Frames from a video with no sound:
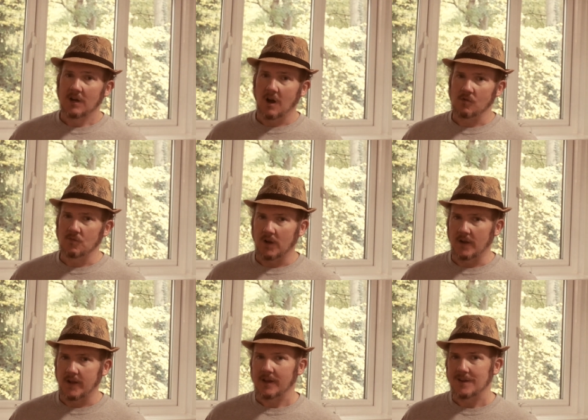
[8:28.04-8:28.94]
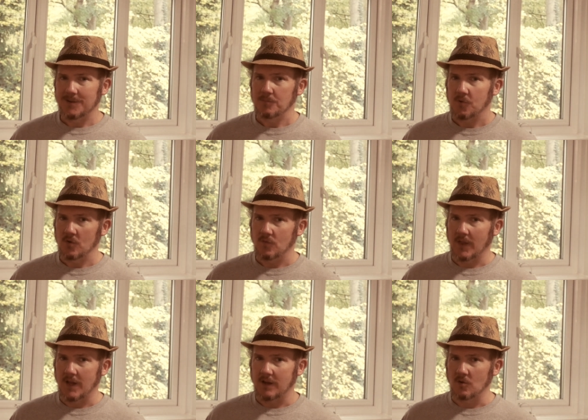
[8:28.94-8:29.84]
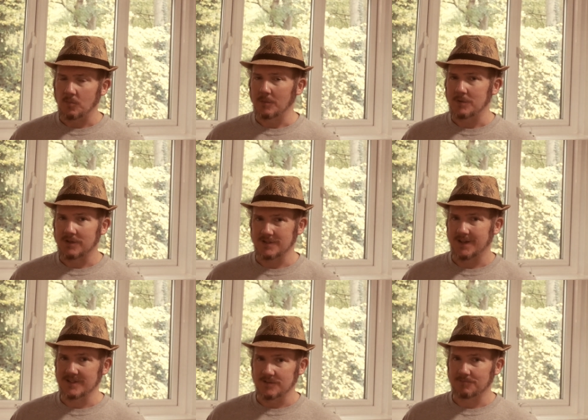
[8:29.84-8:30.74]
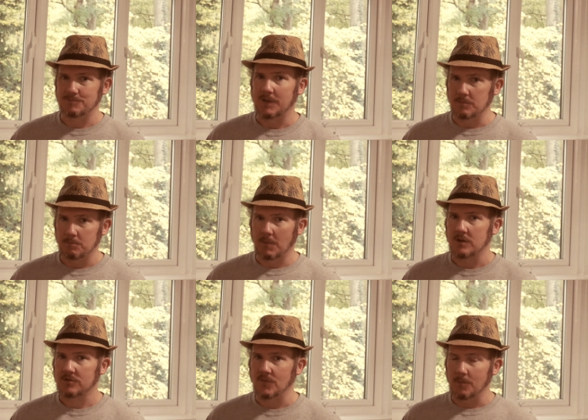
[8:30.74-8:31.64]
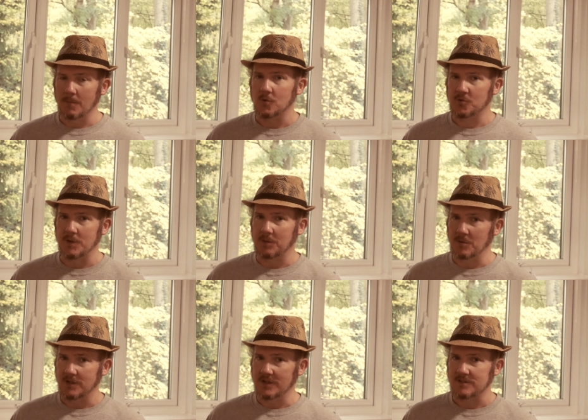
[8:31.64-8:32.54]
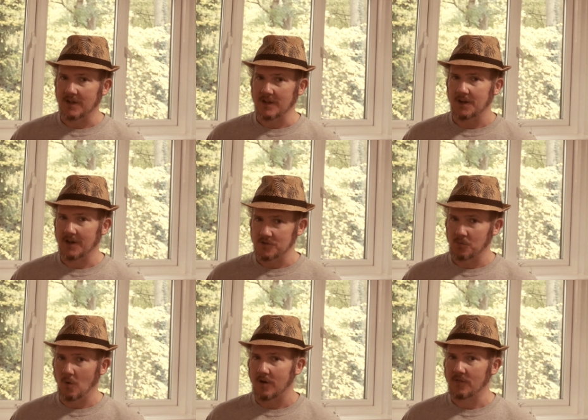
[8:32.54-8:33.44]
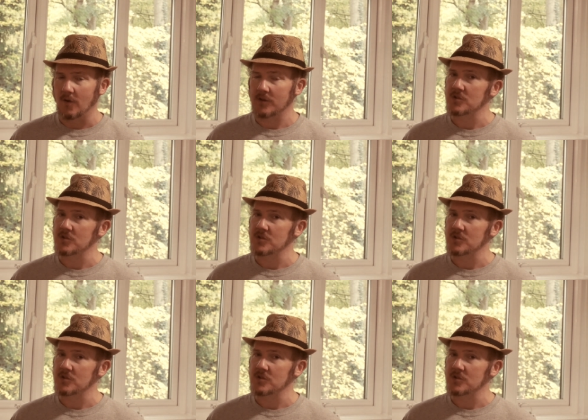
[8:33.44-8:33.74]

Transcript: hopefully they can improve on that a little bit, because that is a big must for most people in this day and age, Wi-Fi.